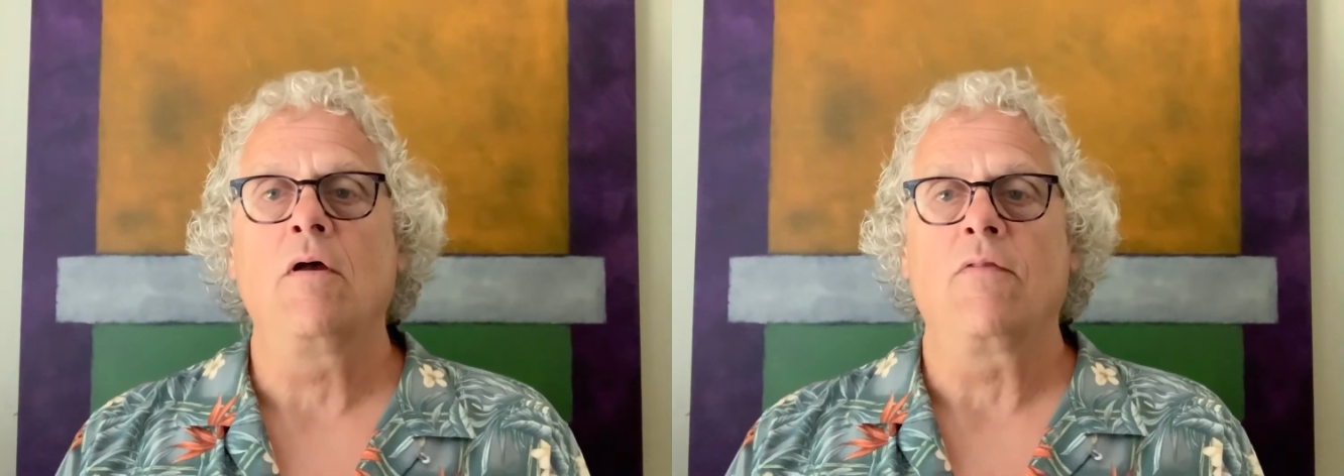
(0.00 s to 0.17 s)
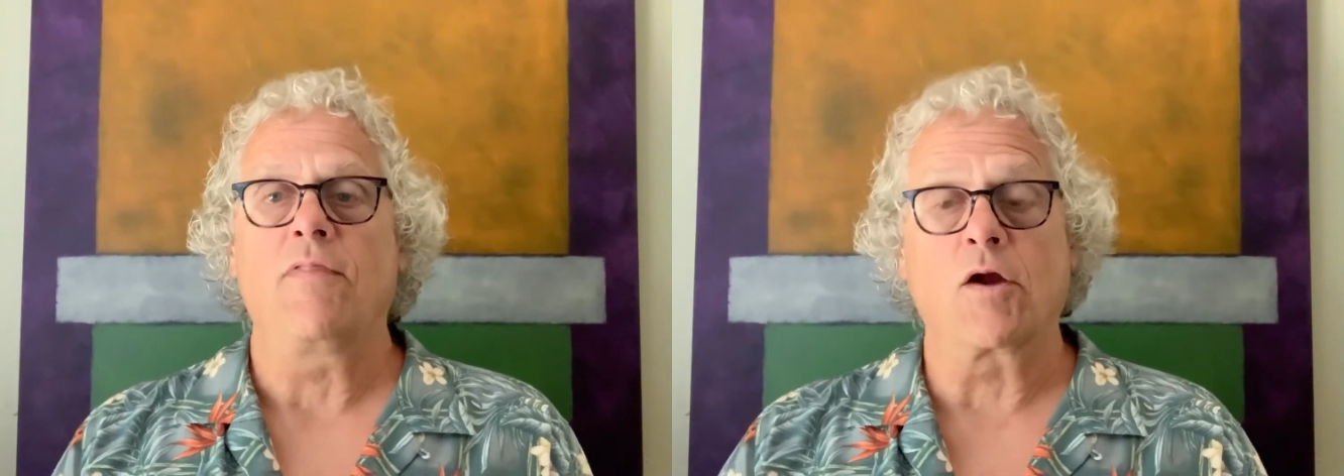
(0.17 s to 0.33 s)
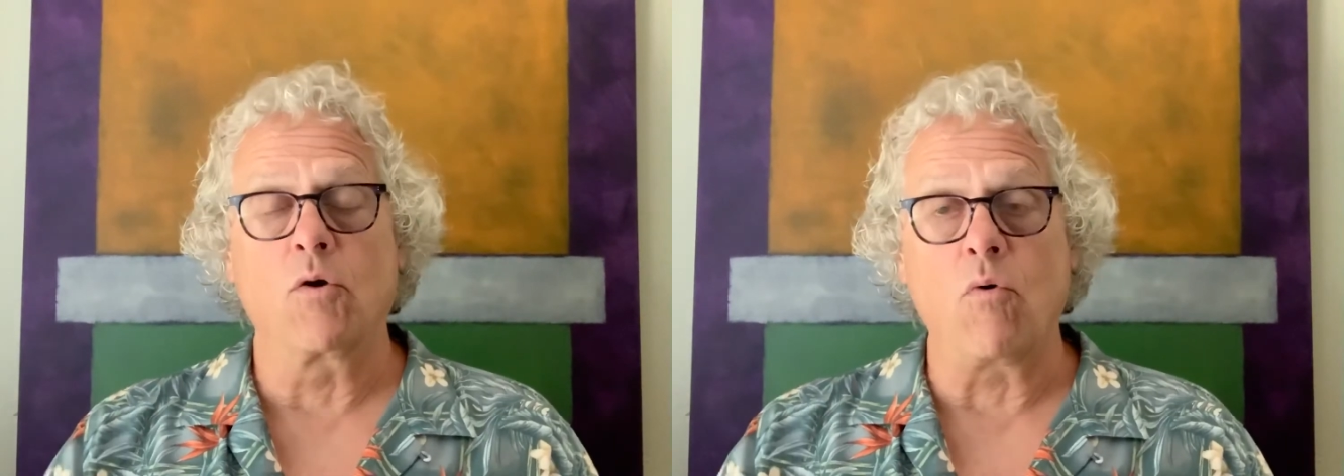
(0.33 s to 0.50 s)

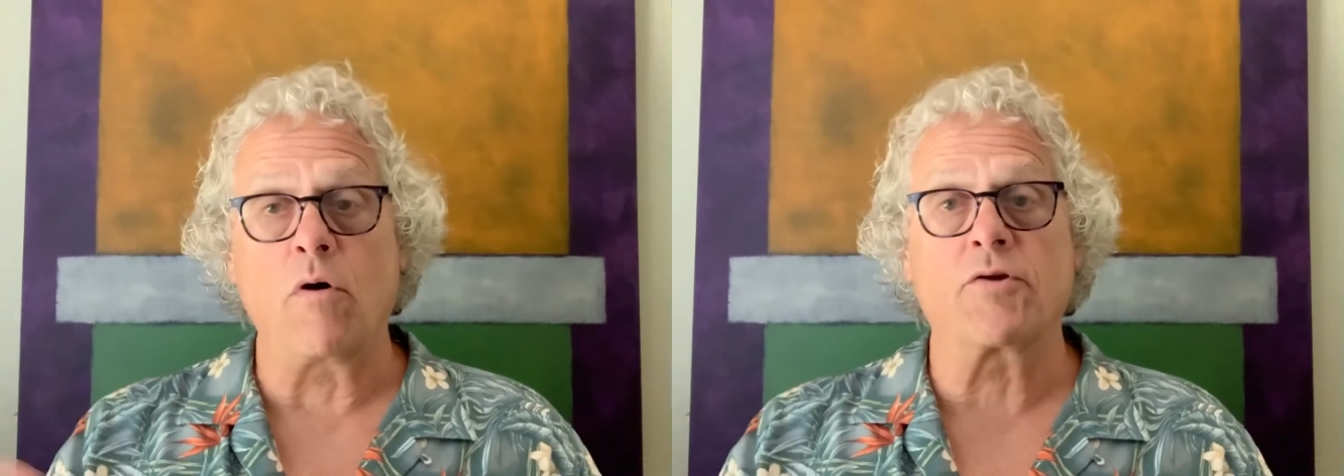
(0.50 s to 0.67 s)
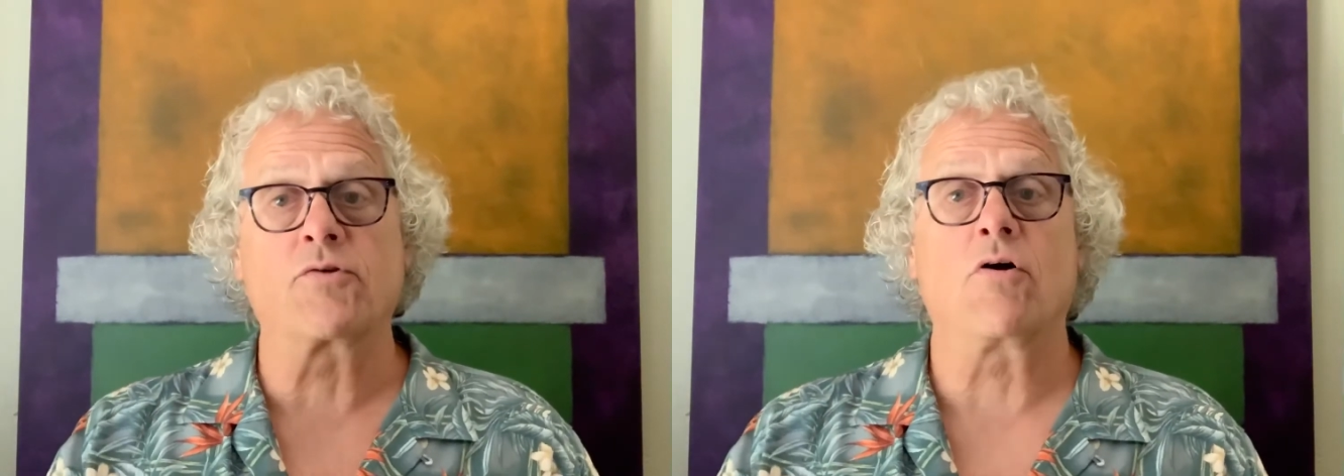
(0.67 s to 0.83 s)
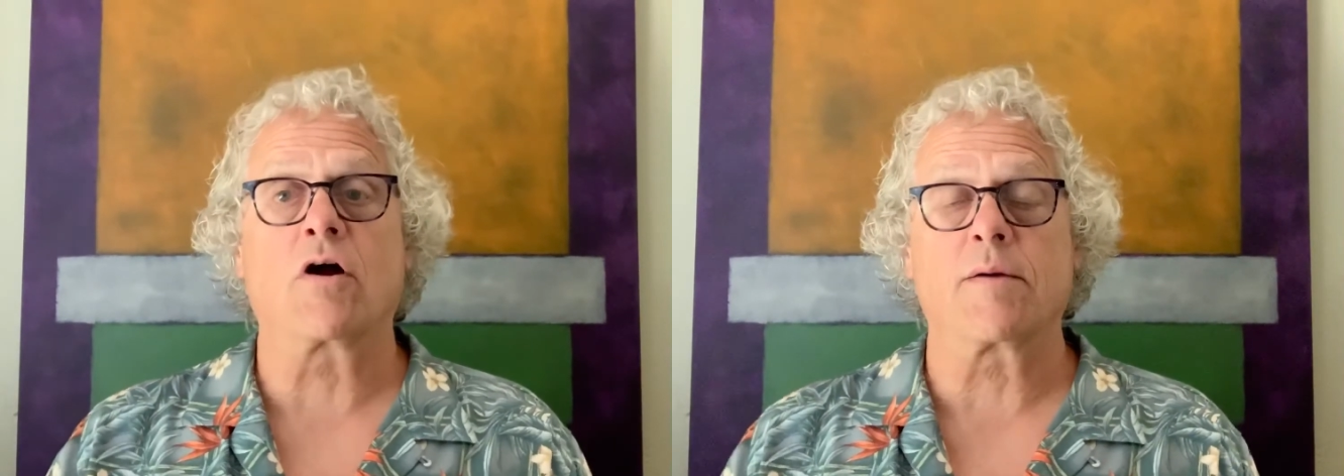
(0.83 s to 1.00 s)
They go on
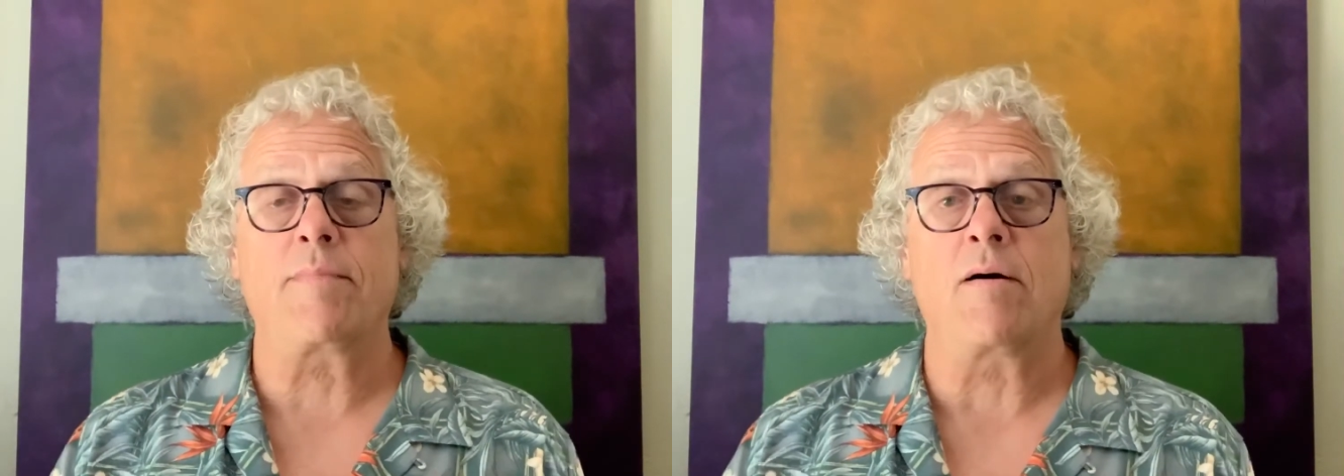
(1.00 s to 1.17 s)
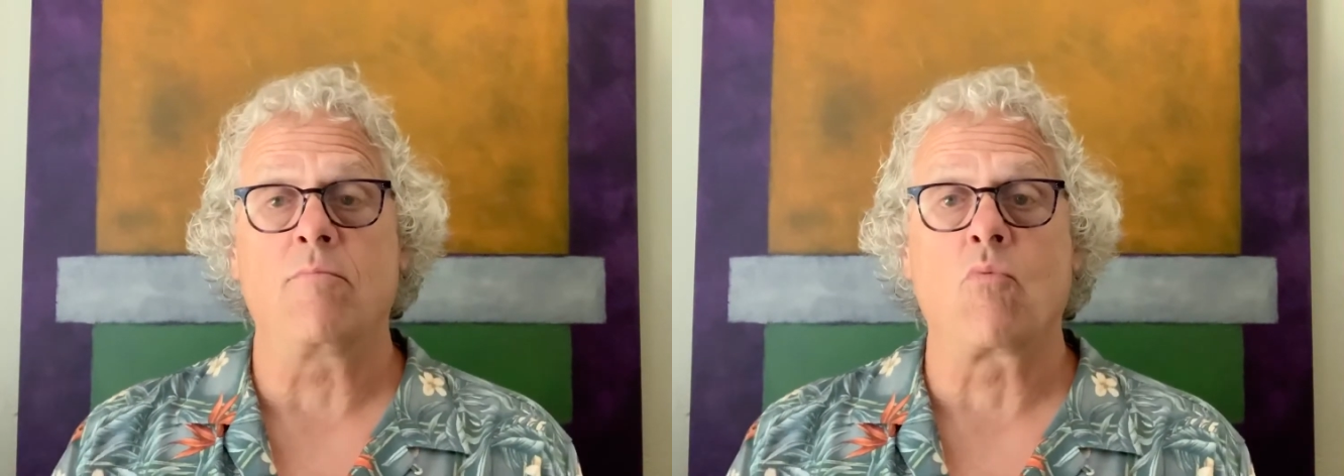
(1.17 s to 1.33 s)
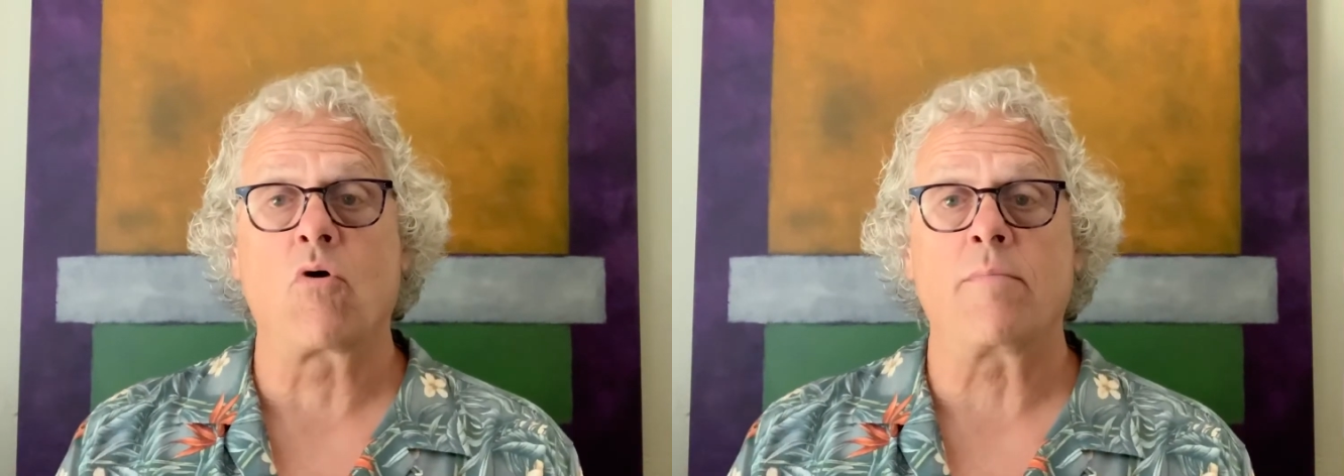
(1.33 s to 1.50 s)
to talk about more